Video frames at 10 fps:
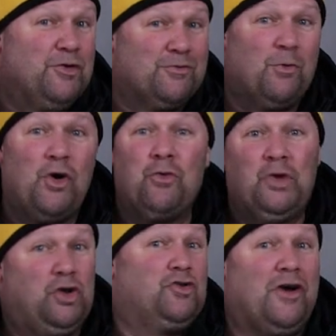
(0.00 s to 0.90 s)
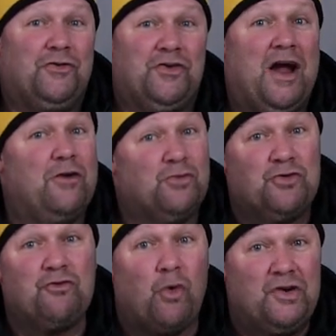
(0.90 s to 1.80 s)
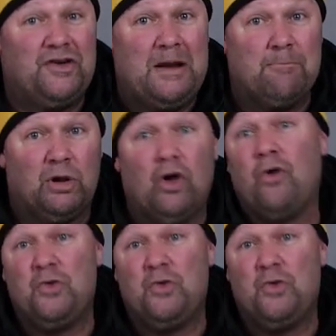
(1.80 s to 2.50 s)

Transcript: this morning, we looked outside, it was 14 below,